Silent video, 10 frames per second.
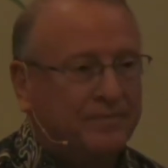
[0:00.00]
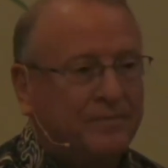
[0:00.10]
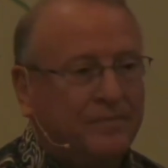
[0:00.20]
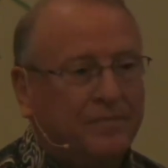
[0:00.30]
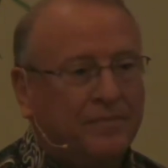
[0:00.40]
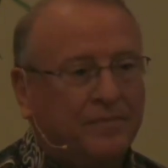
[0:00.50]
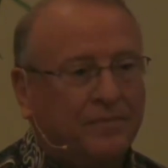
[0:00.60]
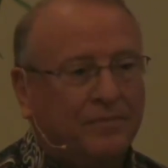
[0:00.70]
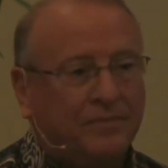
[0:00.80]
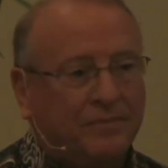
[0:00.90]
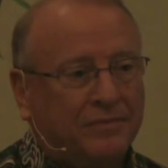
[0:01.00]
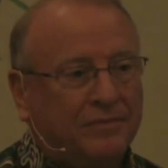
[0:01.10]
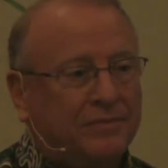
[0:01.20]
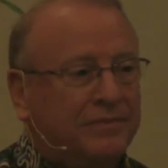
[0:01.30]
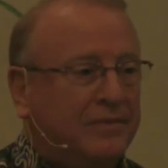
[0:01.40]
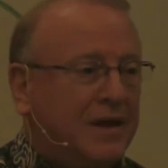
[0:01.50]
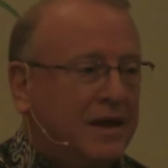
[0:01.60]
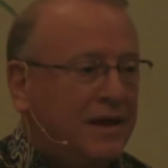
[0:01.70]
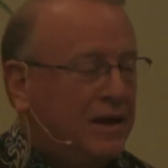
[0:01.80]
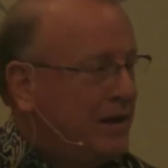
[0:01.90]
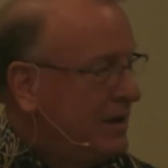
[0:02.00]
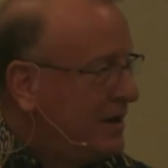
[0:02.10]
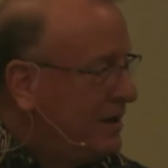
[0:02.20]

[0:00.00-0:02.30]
(no one is talking)